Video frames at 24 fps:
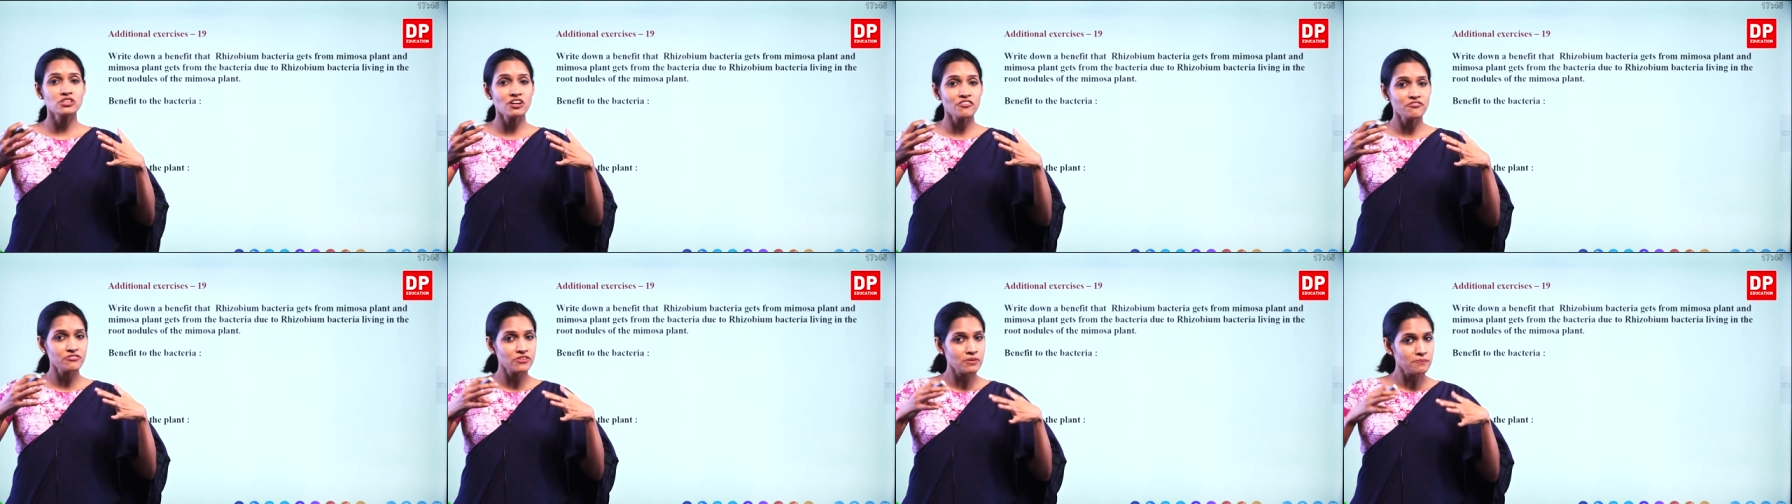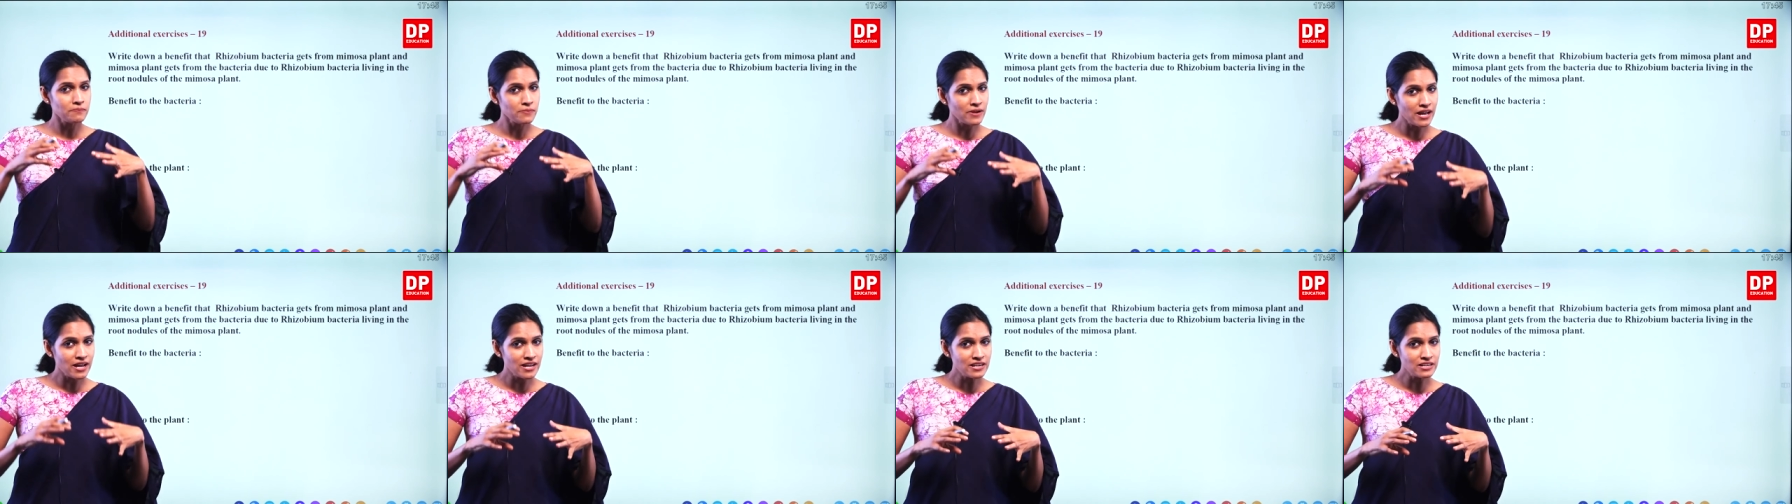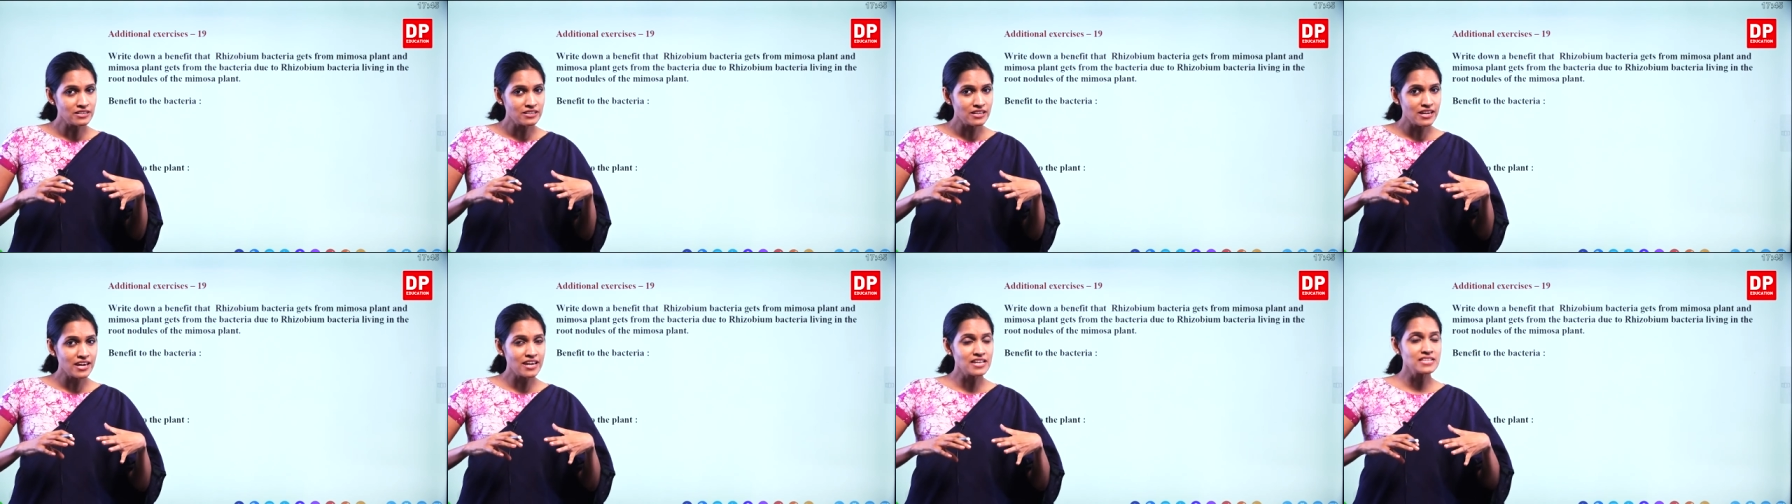of the
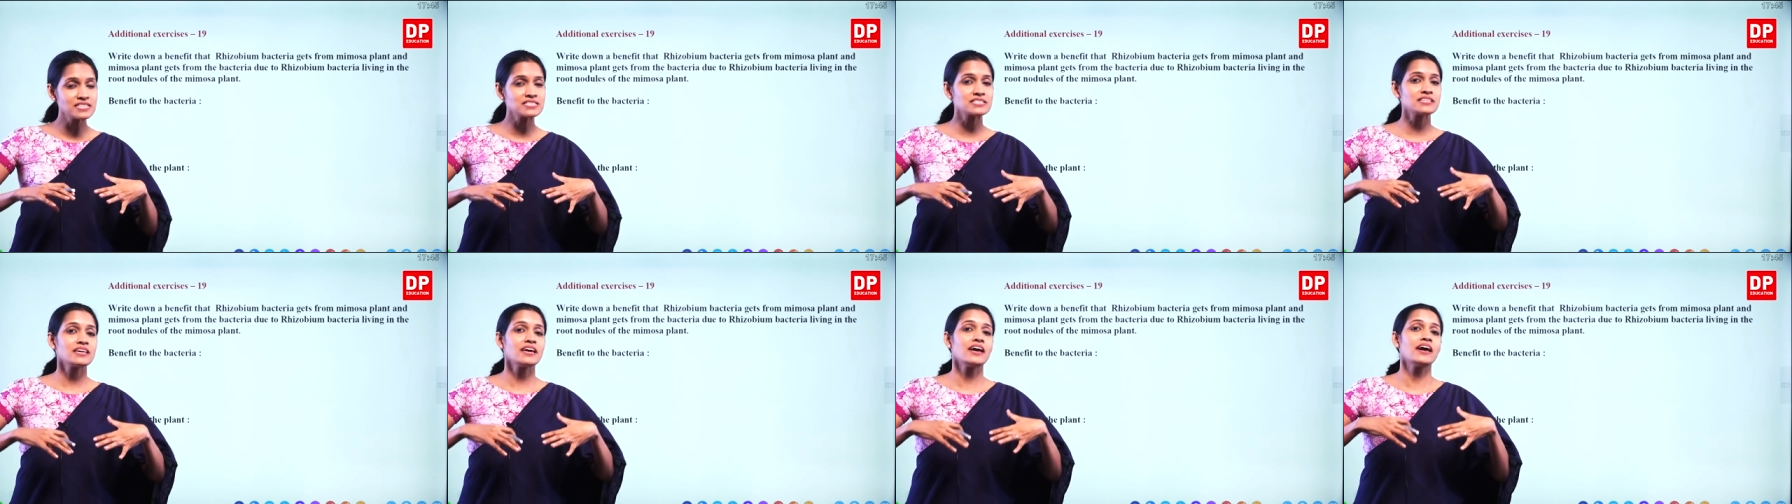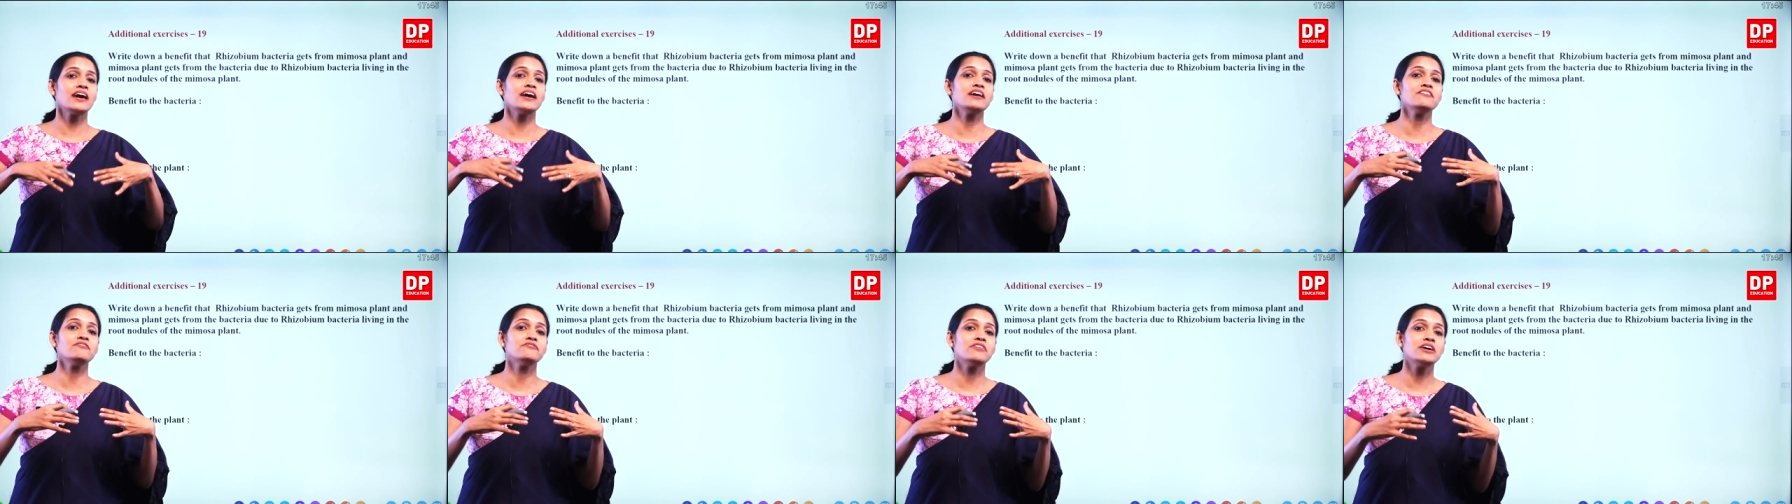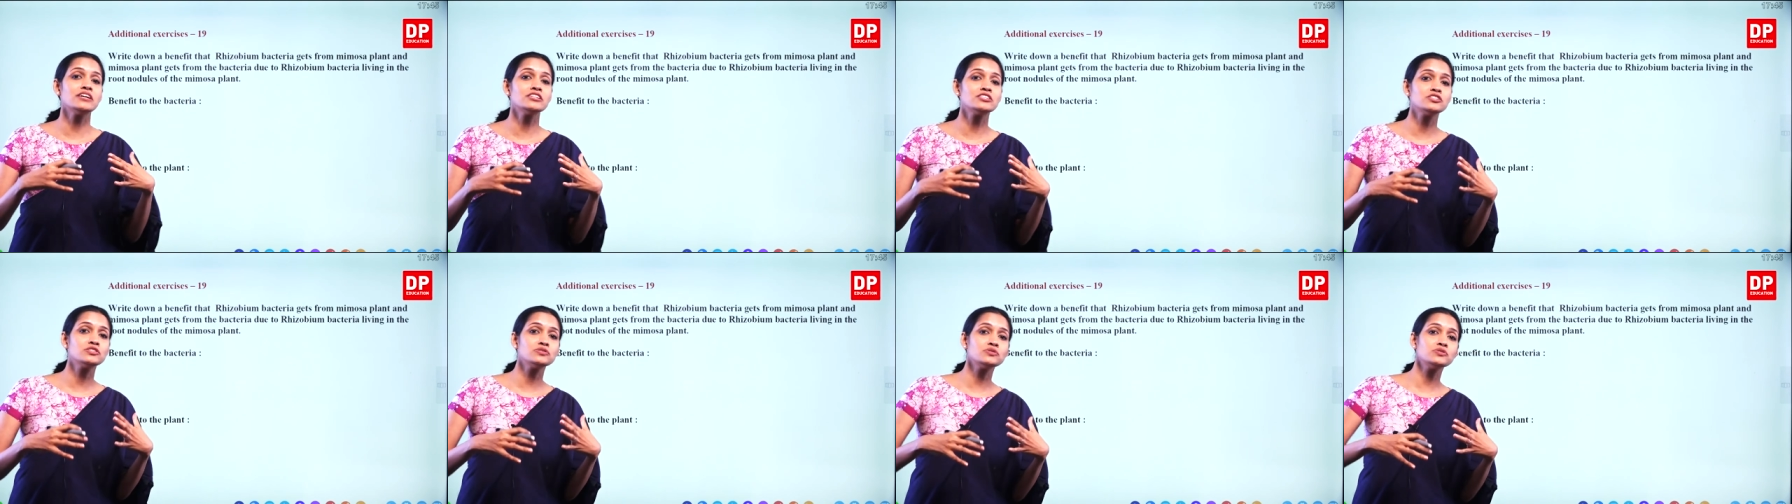plant get and
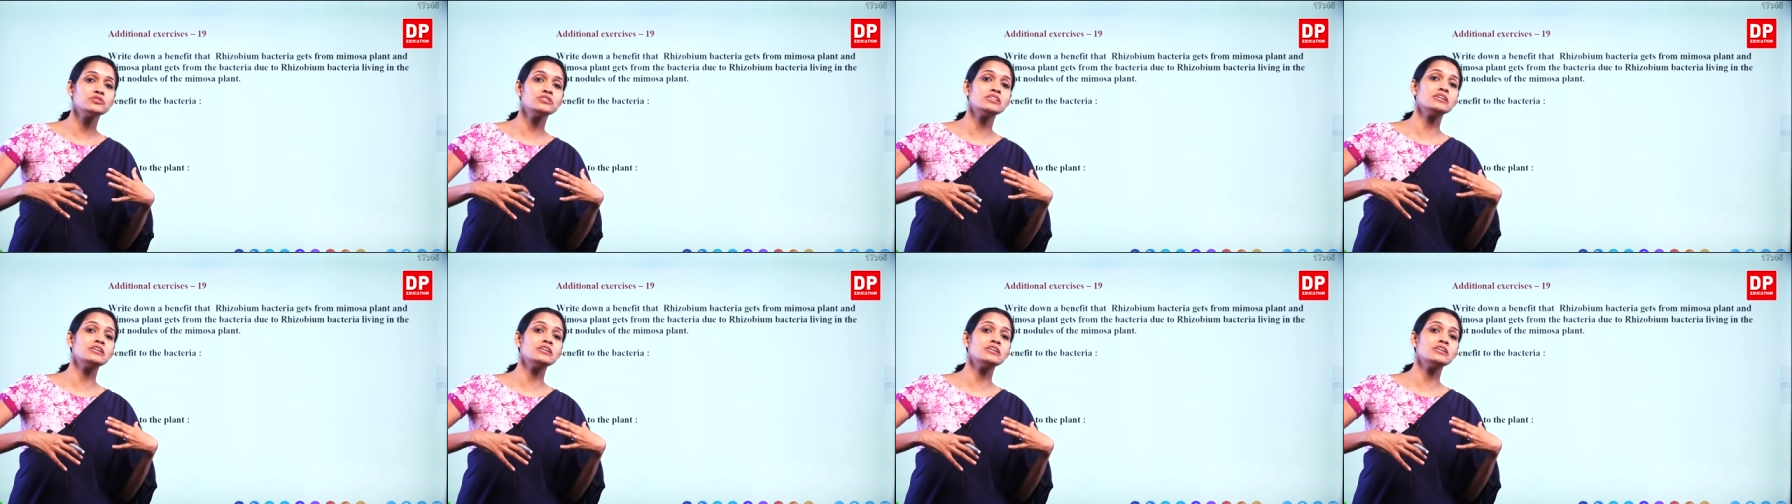what do